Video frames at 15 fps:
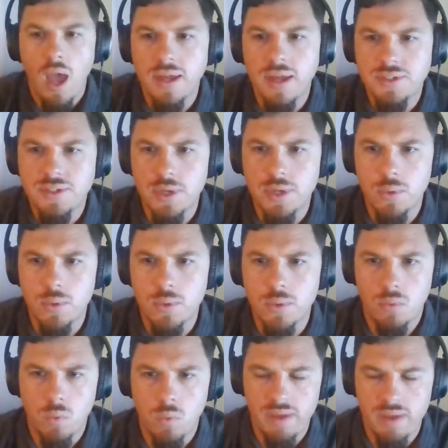So
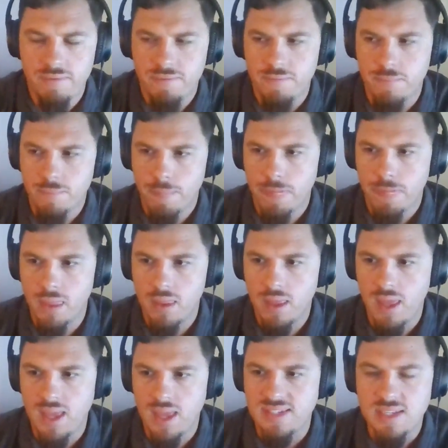
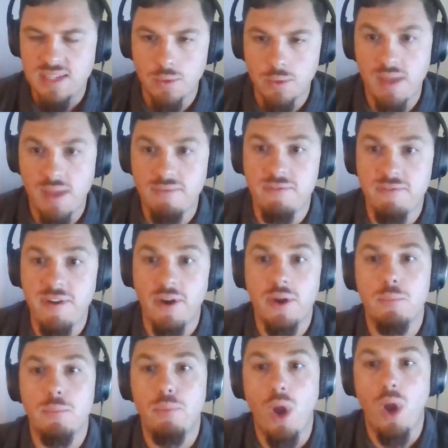it sounds like we have a
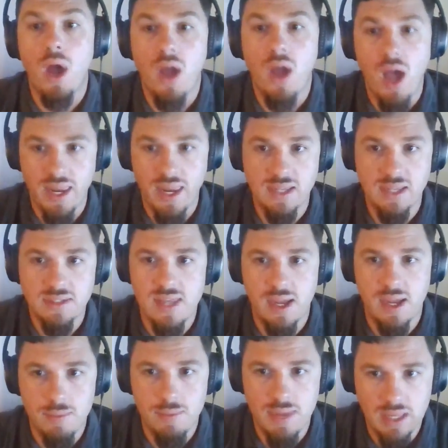very broad audience
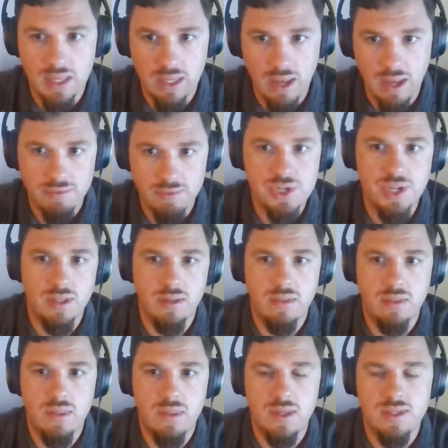that could be
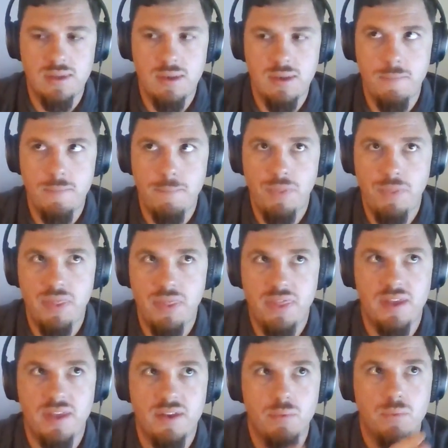leveraging the
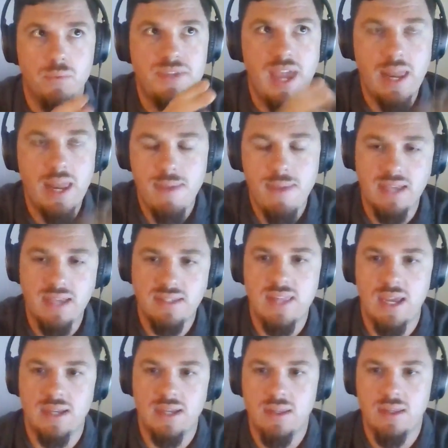database
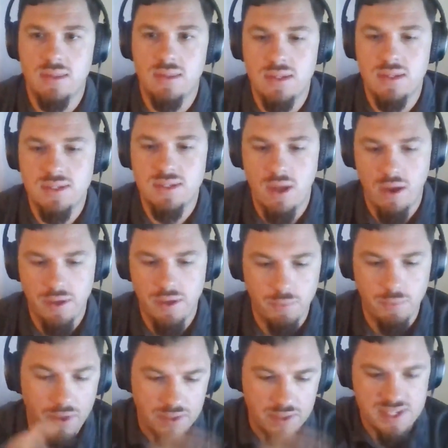that
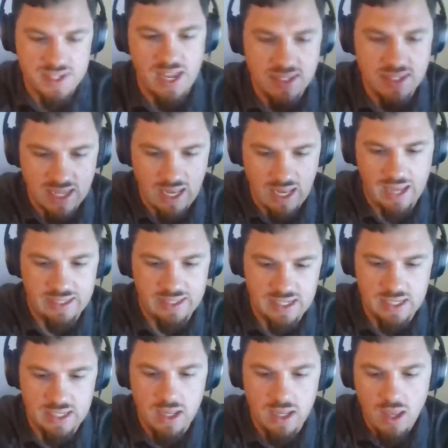where all this data is
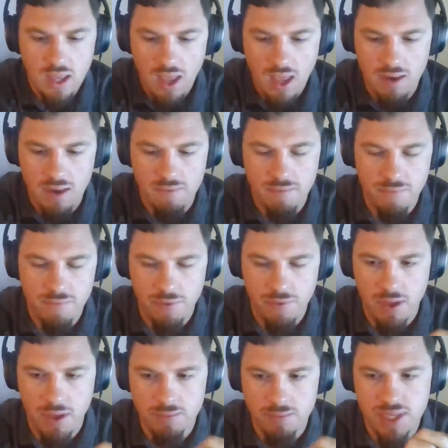collected, and for
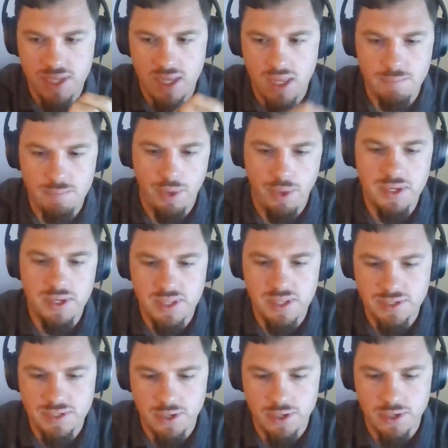them to input into
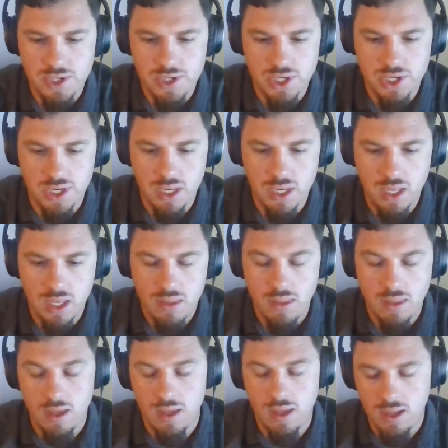the search engine,
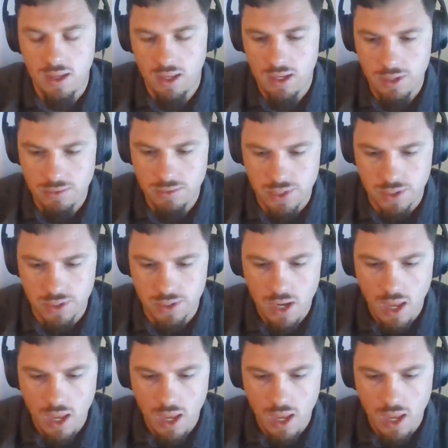the end user.